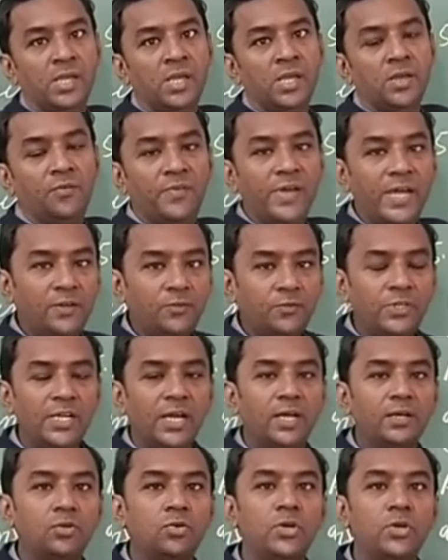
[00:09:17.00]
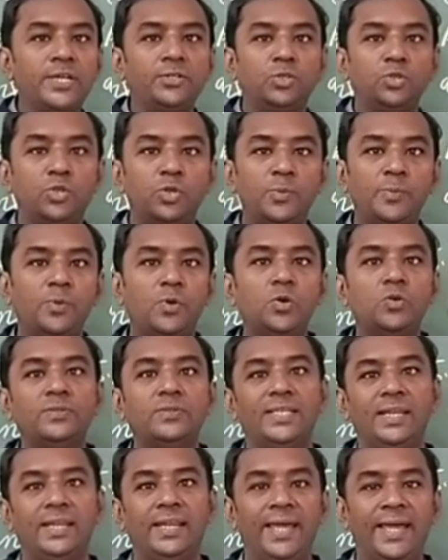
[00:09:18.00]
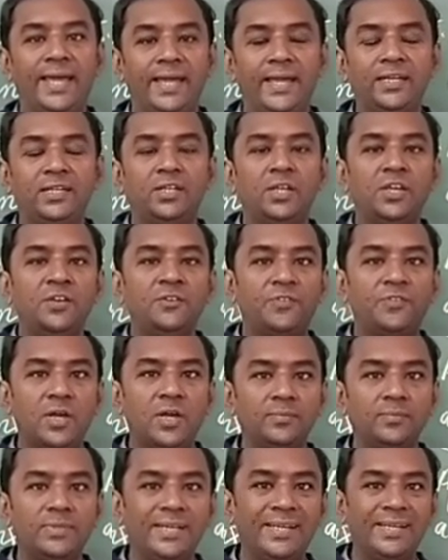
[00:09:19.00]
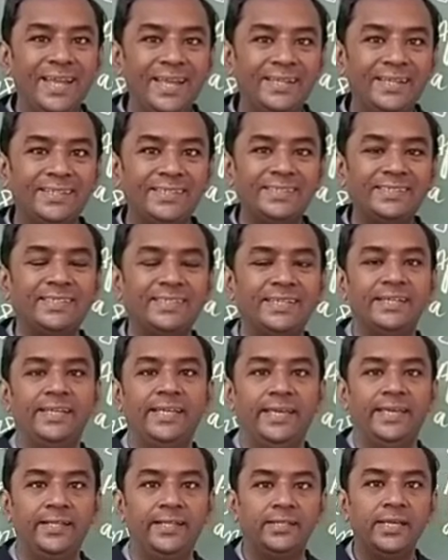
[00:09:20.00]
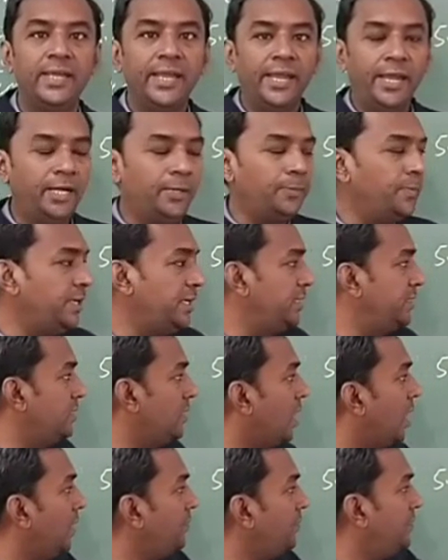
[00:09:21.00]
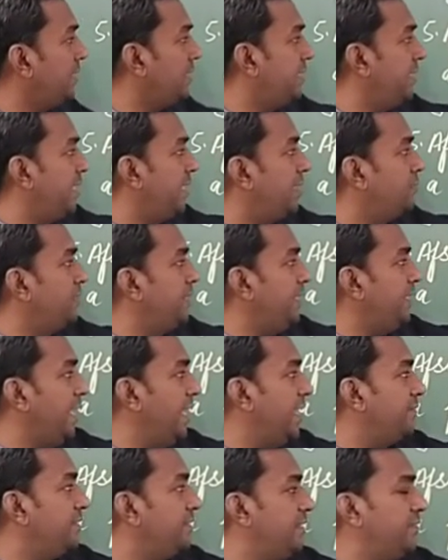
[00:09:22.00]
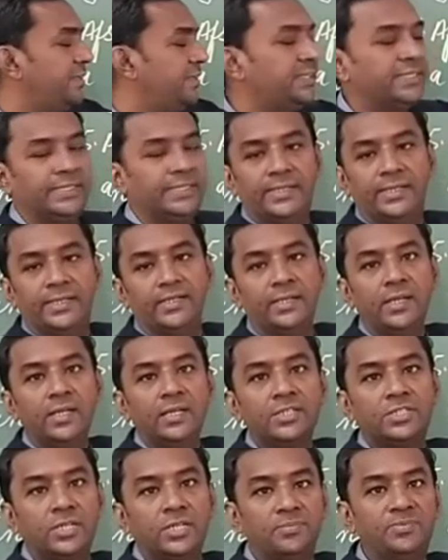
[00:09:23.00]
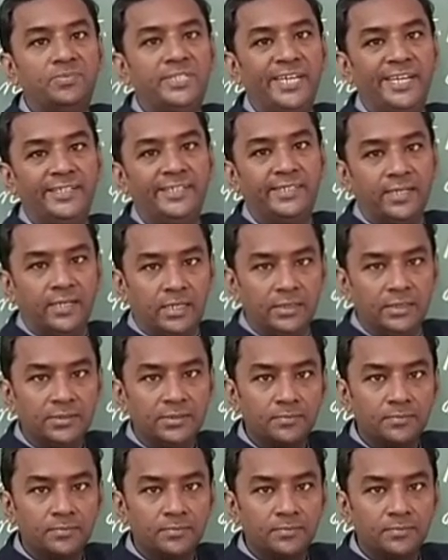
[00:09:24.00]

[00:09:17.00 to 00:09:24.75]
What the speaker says: When we are going to remove the let from the latter sentence, it means after that we have given the subject us.